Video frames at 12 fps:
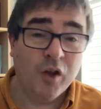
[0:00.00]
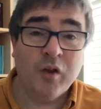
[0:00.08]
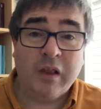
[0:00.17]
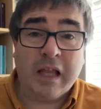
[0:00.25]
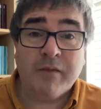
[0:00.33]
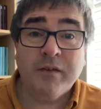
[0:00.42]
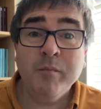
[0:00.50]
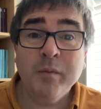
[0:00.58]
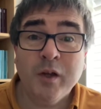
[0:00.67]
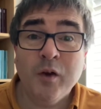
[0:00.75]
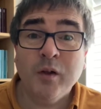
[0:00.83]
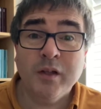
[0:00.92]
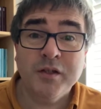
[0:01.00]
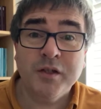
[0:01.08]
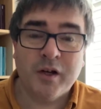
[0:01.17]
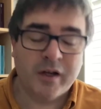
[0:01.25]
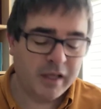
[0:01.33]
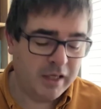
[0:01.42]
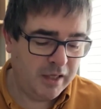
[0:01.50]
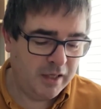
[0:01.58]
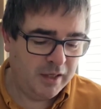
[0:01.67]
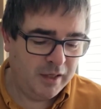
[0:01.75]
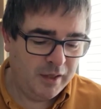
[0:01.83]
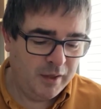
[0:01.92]
Life can be called a journey.
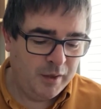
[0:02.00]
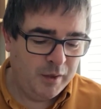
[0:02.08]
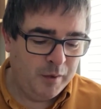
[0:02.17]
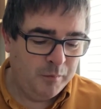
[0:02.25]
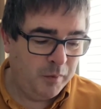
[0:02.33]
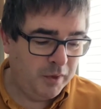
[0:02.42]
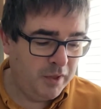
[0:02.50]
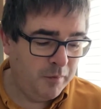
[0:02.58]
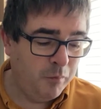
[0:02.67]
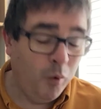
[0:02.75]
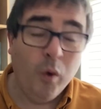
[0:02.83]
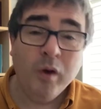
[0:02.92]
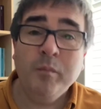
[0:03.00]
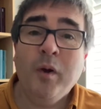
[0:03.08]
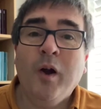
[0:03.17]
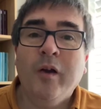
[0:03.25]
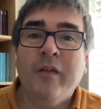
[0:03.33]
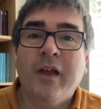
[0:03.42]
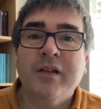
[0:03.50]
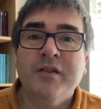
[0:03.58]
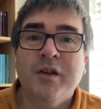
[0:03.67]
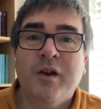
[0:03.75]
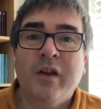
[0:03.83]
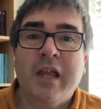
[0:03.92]
But the important part of that
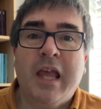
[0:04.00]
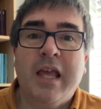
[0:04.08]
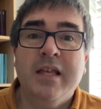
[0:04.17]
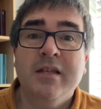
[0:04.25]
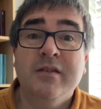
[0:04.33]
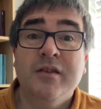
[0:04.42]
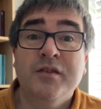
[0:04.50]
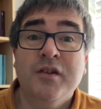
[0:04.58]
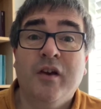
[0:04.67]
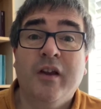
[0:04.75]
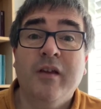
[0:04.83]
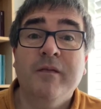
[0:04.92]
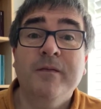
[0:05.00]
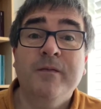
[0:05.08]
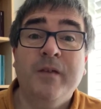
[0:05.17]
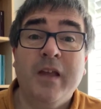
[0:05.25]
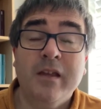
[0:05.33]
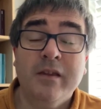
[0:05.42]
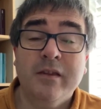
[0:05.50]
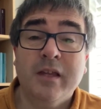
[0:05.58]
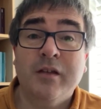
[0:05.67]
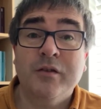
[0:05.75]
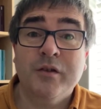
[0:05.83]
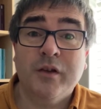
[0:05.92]
journey is the journey of faith
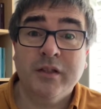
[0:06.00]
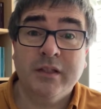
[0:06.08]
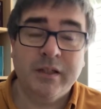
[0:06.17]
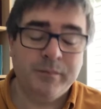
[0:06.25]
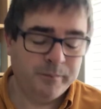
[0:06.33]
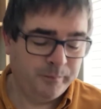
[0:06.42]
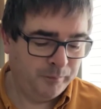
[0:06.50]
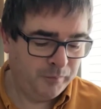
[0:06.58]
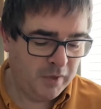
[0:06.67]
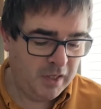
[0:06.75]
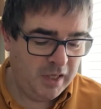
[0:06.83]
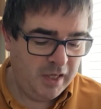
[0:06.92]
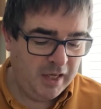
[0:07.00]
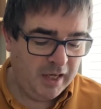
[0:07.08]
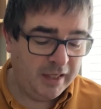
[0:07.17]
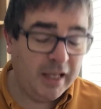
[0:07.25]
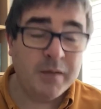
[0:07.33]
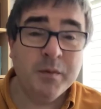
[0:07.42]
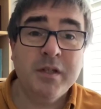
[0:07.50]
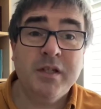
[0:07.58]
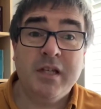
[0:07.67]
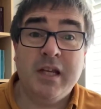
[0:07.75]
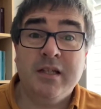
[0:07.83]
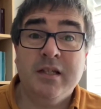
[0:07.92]
and trusting. And that's what
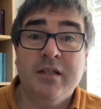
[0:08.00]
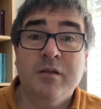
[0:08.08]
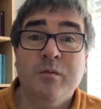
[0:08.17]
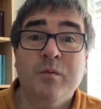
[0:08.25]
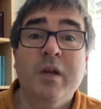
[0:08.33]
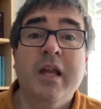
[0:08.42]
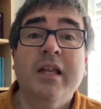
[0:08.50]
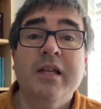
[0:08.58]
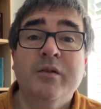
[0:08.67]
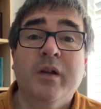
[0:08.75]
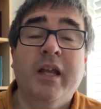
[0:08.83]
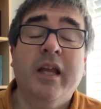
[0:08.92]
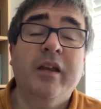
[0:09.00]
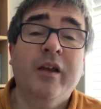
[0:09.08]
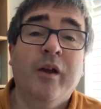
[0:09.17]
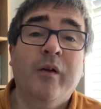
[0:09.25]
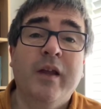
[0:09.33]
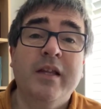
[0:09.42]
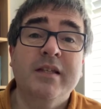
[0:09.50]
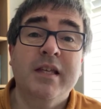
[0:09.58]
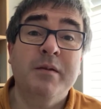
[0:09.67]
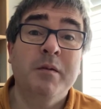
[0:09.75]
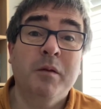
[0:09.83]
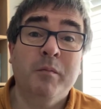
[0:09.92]
Jesus is really trying to encourage
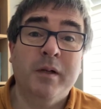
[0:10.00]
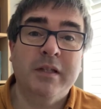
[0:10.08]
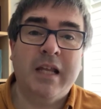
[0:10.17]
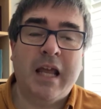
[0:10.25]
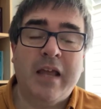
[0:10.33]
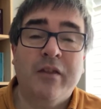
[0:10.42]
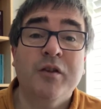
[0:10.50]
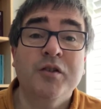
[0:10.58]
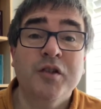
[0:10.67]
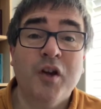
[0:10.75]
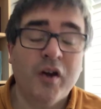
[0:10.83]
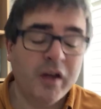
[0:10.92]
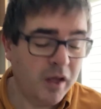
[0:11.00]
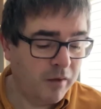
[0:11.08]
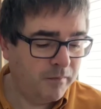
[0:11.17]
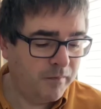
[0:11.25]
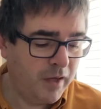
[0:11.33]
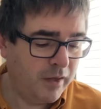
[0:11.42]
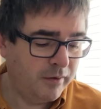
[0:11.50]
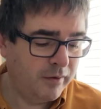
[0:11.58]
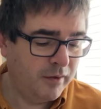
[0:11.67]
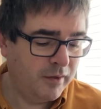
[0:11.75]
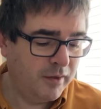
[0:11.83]
these people about today, their journey of faith.